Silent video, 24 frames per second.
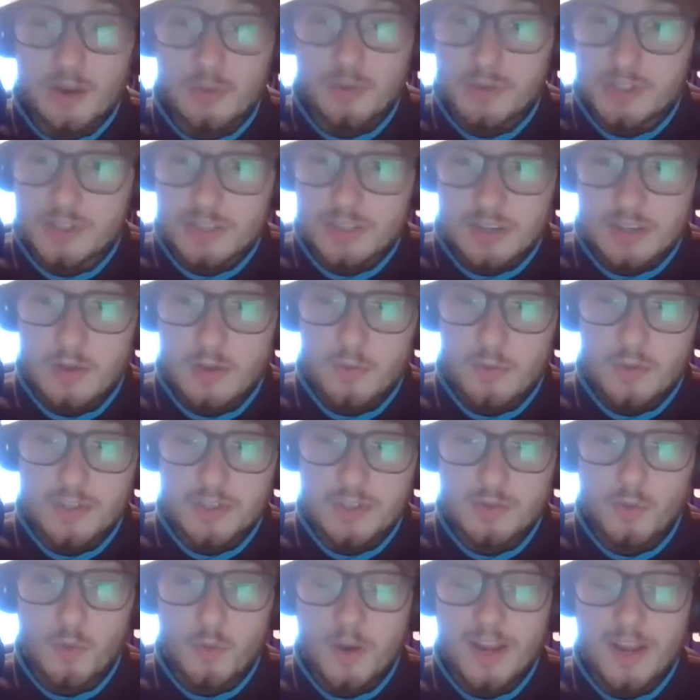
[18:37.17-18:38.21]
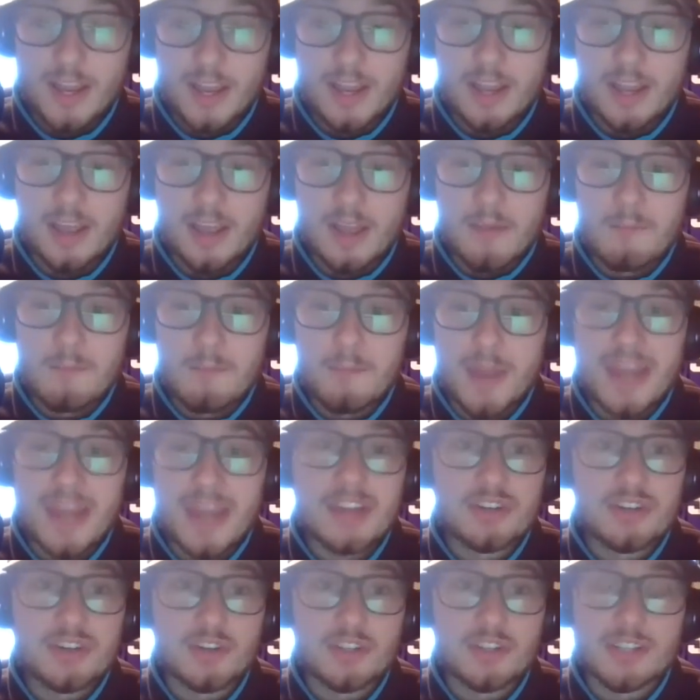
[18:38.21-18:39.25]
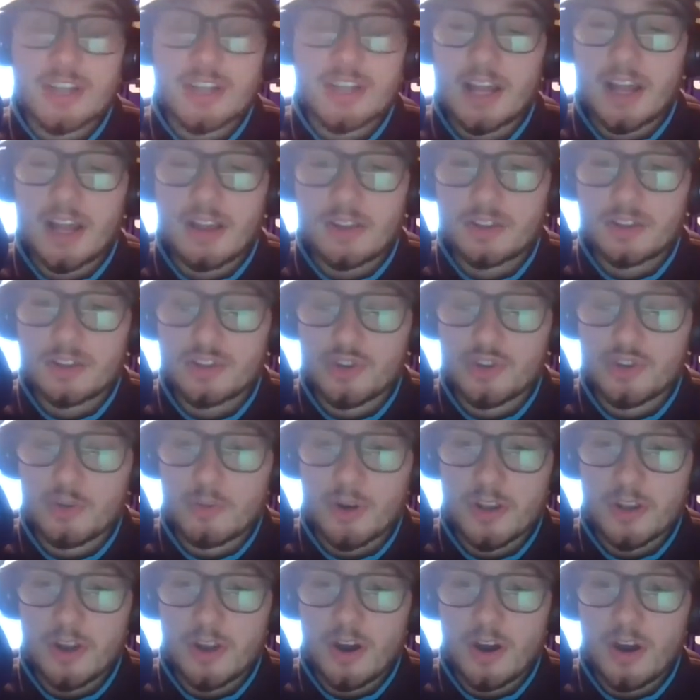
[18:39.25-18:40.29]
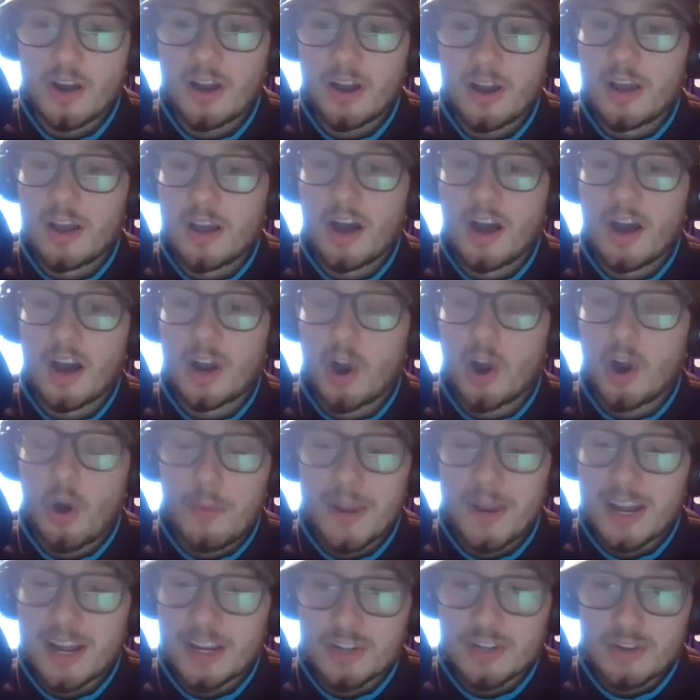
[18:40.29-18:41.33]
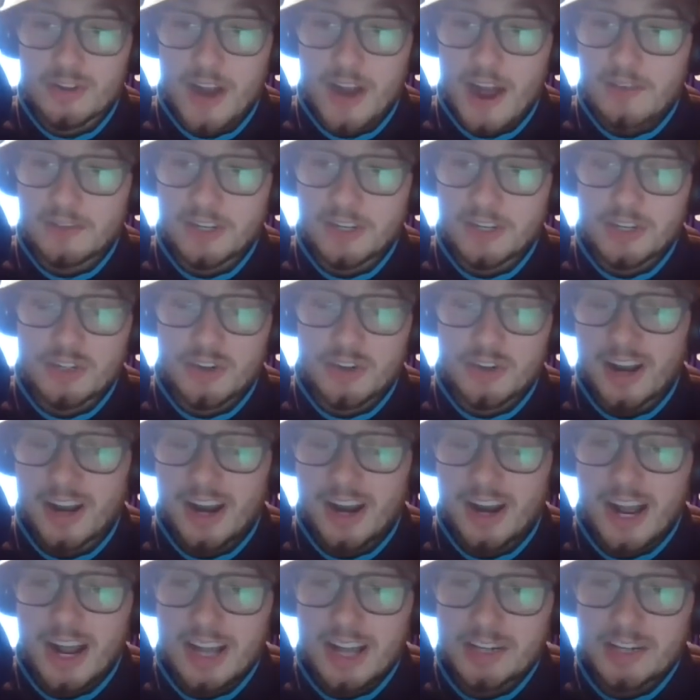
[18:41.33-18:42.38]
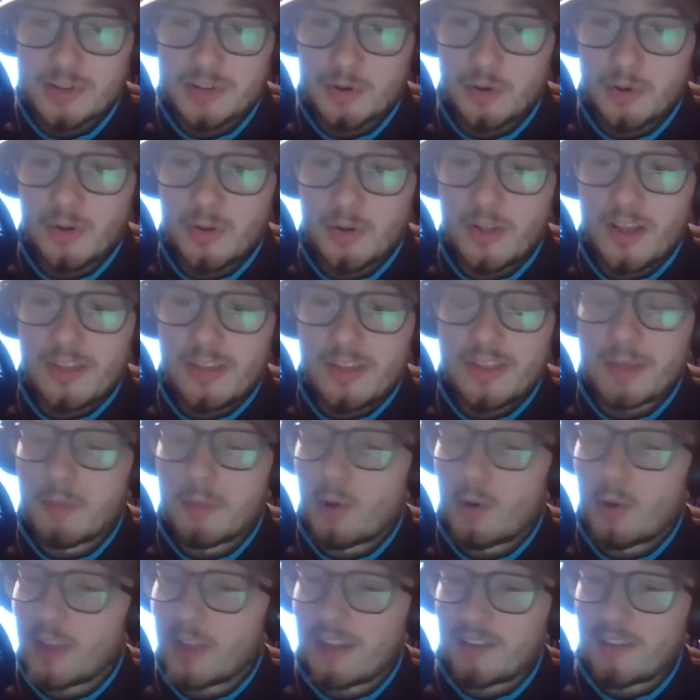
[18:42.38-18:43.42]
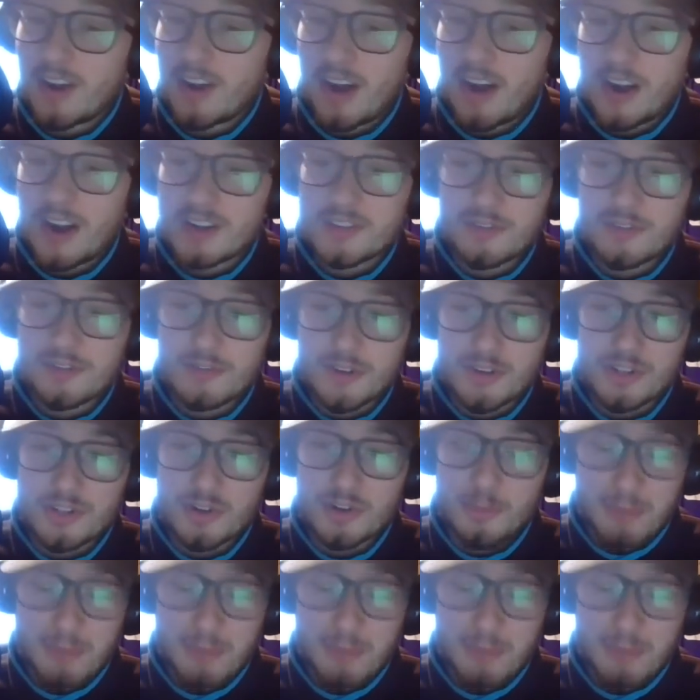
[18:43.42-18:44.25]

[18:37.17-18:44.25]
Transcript: was winning majors at super young. Kobe got drafted straight out of high school. They both have controversial